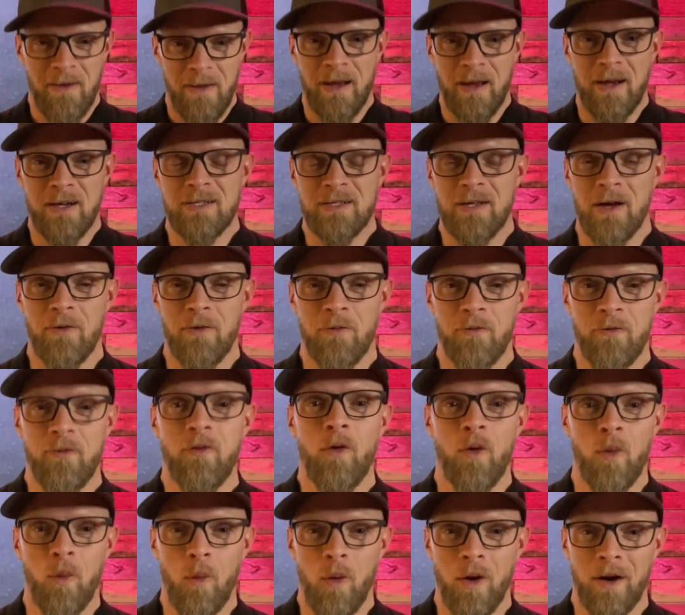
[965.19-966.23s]
Here's a
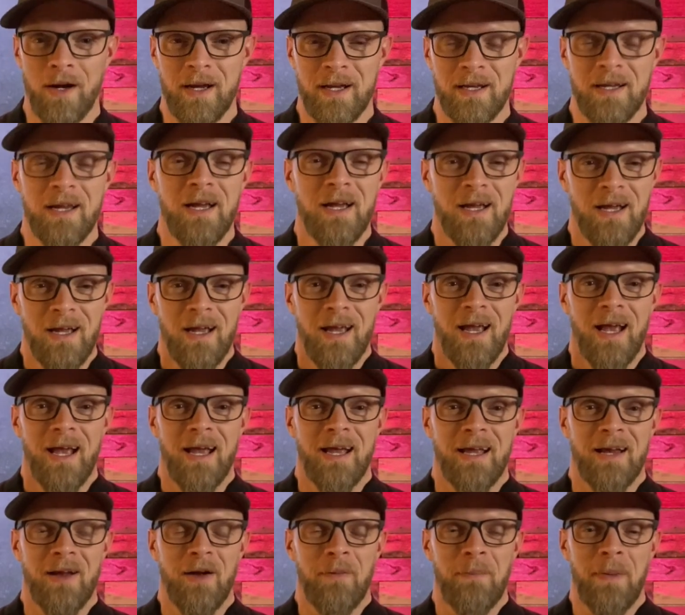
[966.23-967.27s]
forewarning,
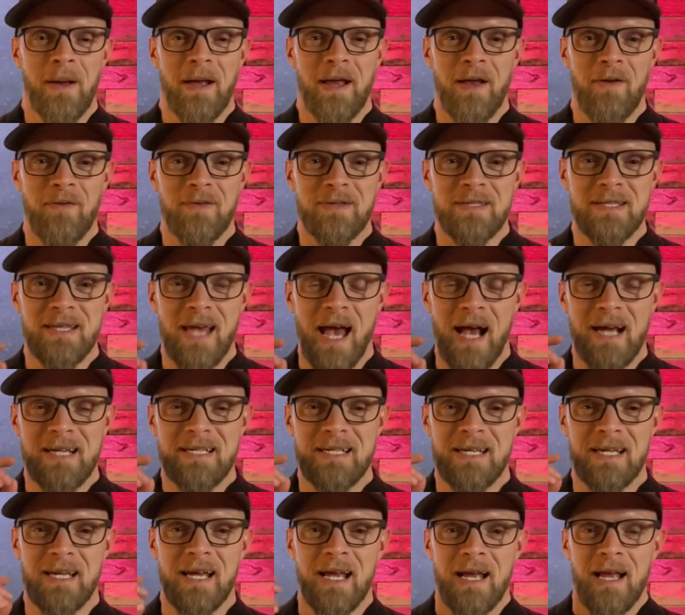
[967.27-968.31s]
you know, but it was
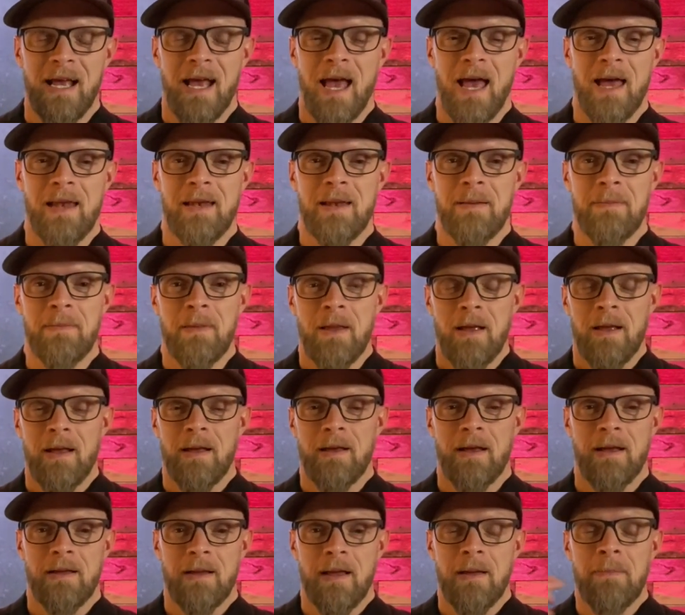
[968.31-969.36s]
actually, it
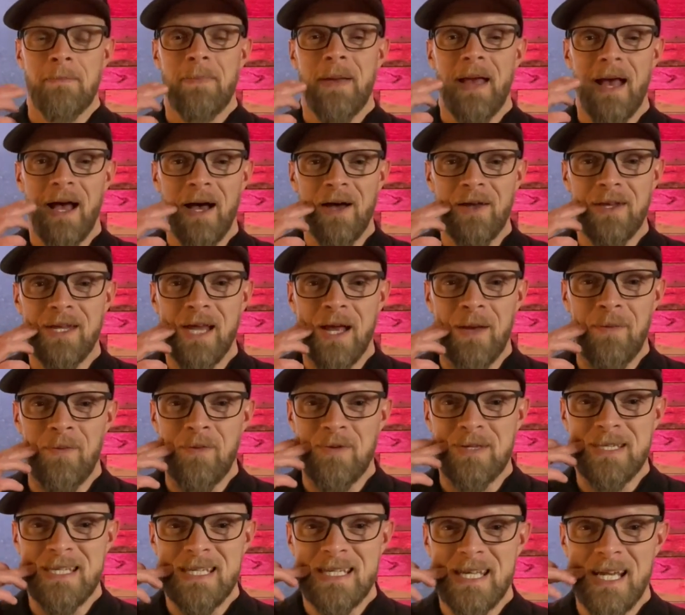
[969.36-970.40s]
impelled him, it
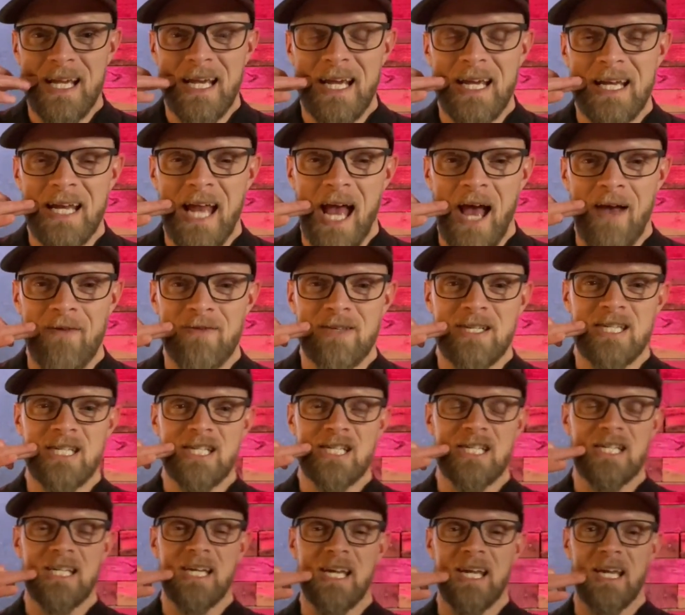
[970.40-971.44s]
was sticking out of his
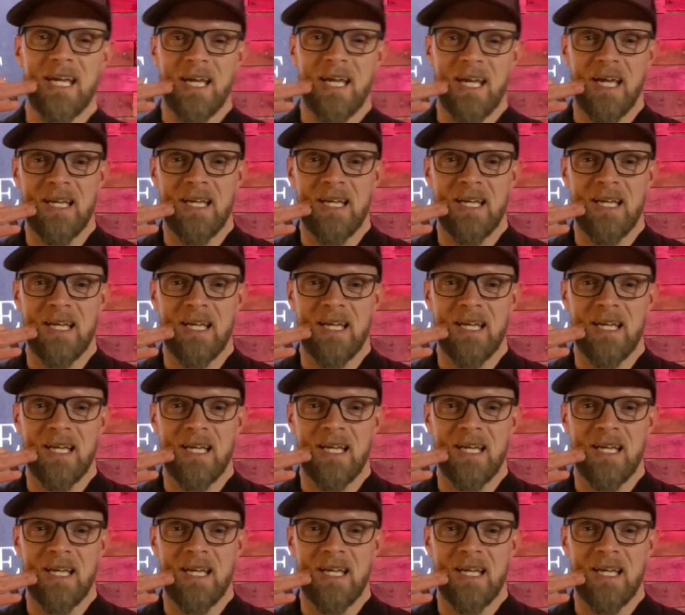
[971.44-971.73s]
cheek.